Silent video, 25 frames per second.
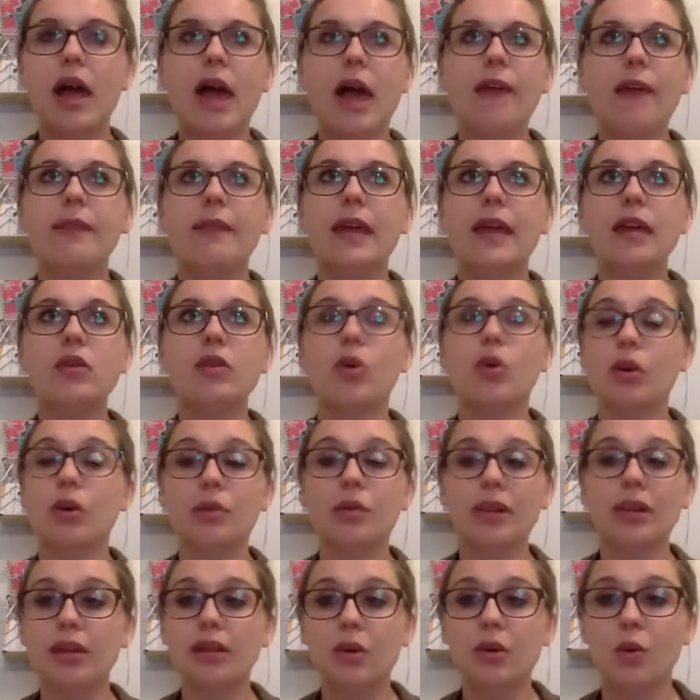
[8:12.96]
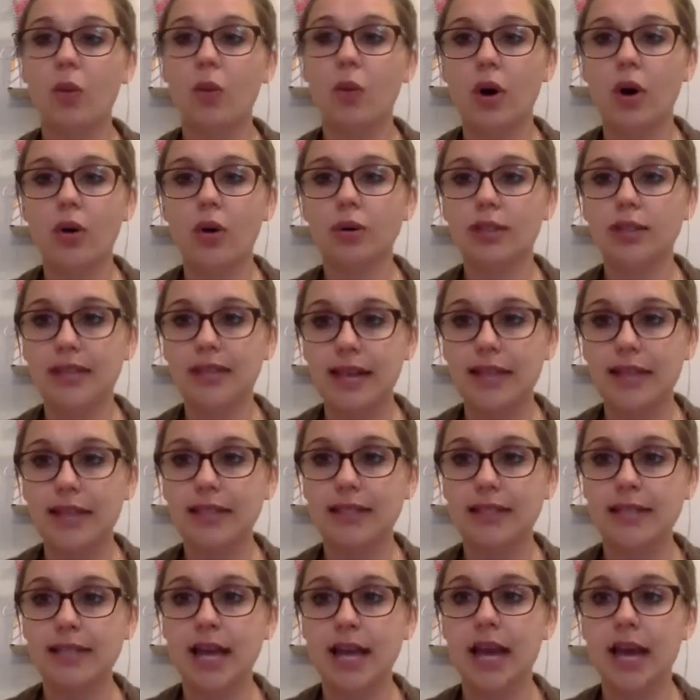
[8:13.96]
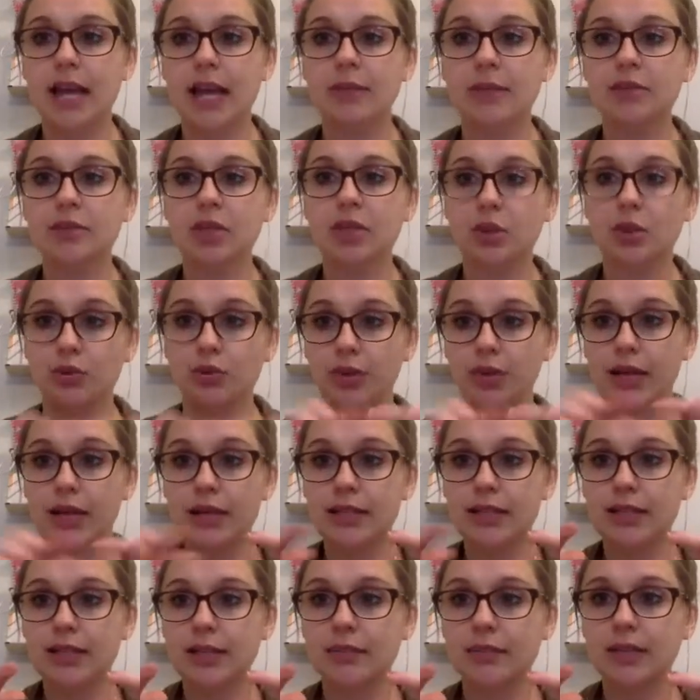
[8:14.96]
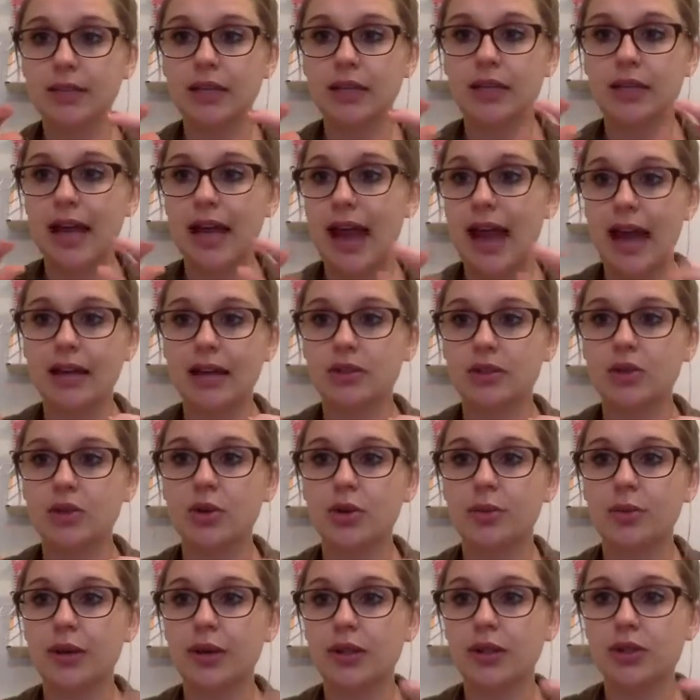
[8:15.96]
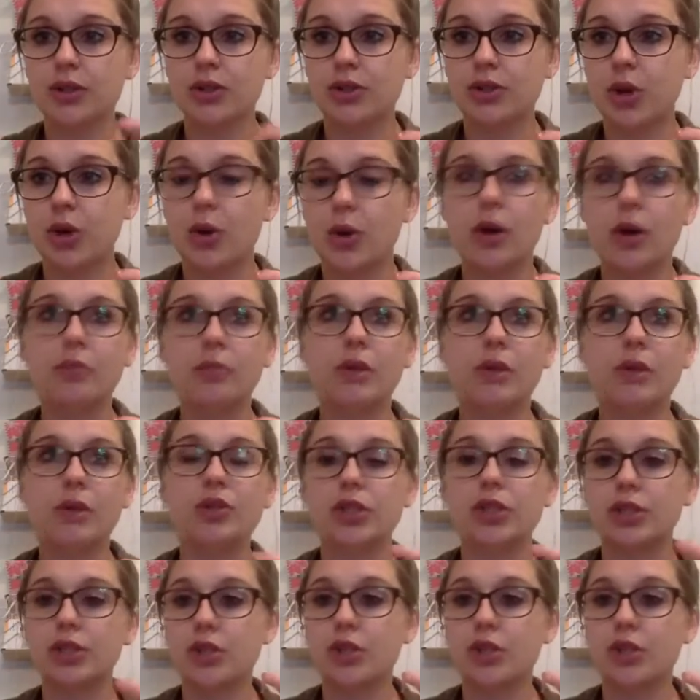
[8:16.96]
and they normally won't take the time to read something that has no picture, no emojis,